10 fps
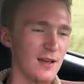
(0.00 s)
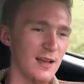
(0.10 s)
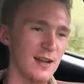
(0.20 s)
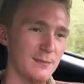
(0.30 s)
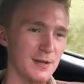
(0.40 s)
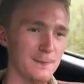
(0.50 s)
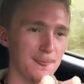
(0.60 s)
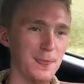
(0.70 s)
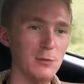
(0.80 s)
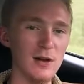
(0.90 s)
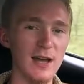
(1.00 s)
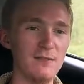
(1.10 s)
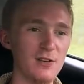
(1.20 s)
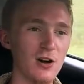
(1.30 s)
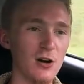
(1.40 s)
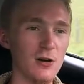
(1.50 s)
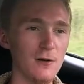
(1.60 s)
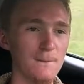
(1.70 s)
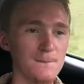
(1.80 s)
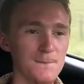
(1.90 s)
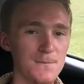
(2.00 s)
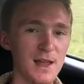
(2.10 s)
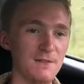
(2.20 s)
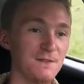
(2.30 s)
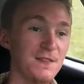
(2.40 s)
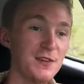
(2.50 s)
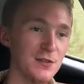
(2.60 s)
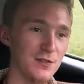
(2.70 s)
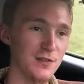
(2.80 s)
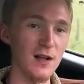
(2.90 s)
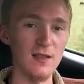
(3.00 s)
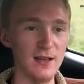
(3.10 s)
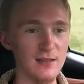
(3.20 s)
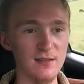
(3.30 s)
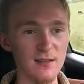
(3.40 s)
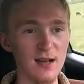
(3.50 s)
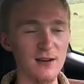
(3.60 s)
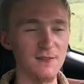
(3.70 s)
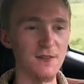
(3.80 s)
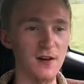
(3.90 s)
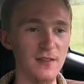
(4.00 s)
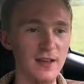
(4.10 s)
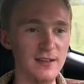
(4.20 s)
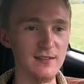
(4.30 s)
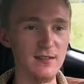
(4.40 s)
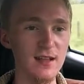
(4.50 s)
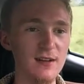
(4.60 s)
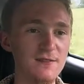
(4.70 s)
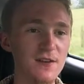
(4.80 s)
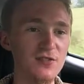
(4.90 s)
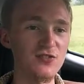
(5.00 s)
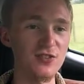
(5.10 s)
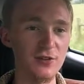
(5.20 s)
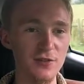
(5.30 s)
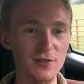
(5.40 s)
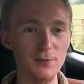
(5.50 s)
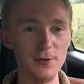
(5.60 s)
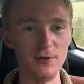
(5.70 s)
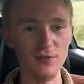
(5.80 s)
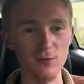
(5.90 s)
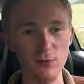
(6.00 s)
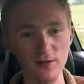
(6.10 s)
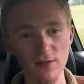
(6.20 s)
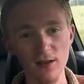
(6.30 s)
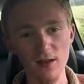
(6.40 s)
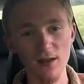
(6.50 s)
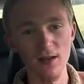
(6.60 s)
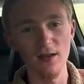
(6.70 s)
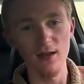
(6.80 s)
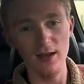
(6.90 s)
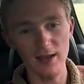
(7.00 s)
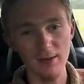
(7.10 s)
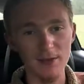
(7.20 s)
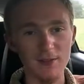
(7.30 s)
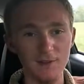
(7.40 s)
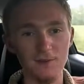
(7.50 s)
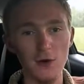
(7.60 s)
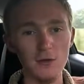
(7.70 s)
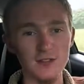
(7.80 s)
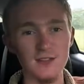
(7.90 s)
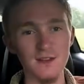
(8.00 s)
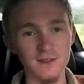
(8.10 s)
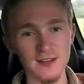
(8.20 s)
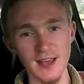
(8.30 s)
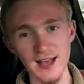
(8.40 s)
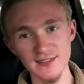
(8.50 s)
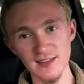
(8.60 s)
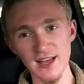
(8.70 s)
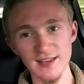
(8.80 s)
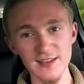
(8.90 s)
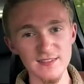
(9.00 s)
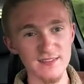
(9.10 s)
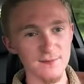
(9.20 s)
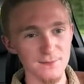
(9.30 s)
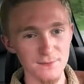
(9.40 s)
And I mean, you want to have a car that feels like it's a lot of fun, like it's a lot of fun to share those experiences with. And I mean, the Focus definitely has that. Its